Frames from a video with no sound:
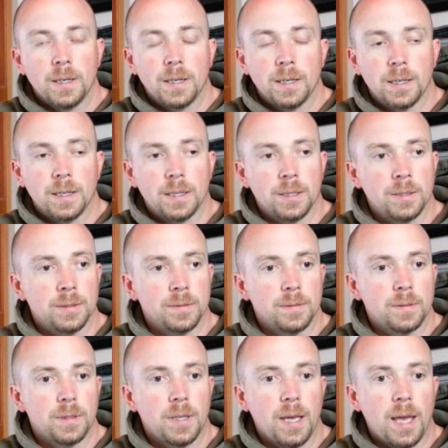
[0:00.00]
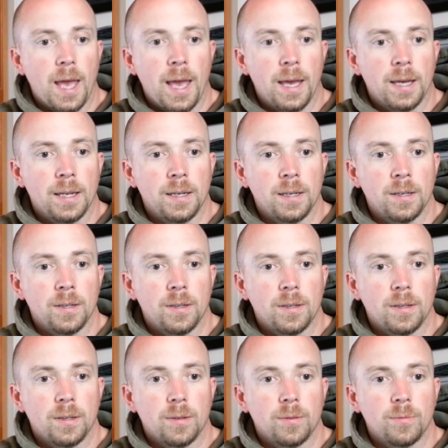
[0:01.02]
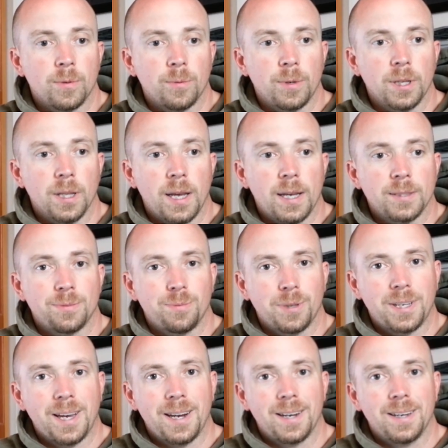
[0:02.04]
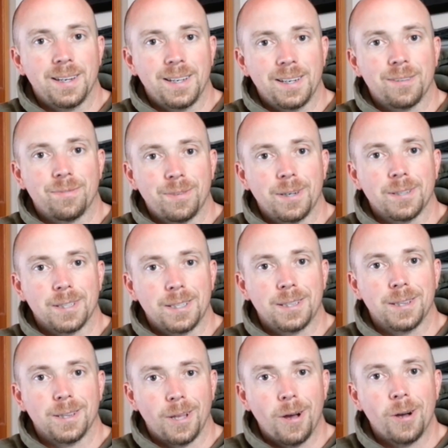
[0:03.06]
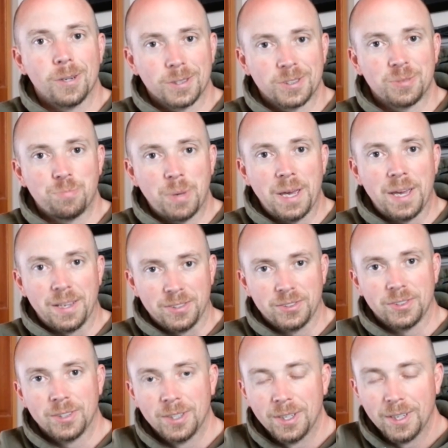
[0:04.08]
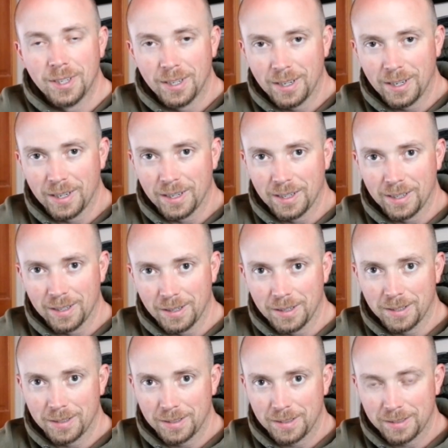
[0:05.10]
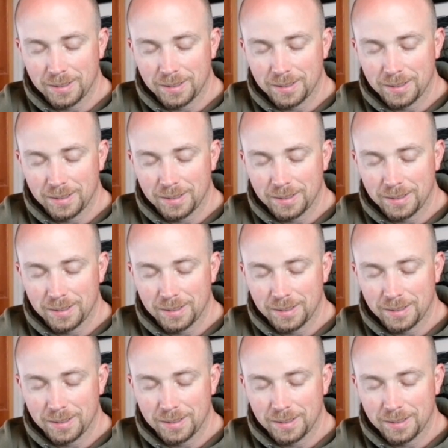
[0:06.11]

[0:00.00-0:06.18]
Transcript: Uh, and we realized we kind of need a fairly long space uh,